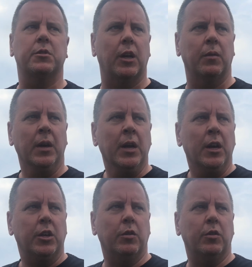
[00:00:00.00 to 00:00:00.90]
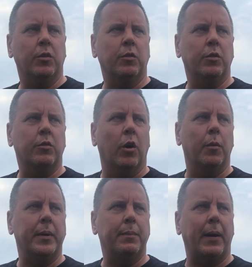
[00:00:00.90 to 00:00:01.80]
So you've got to
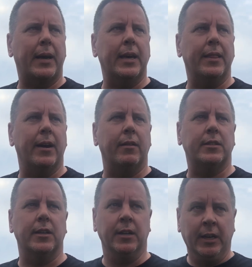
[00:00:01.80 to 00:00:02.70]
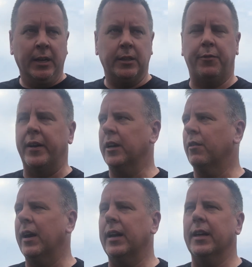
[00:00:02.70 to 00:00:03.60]
be back in there to defend correctly.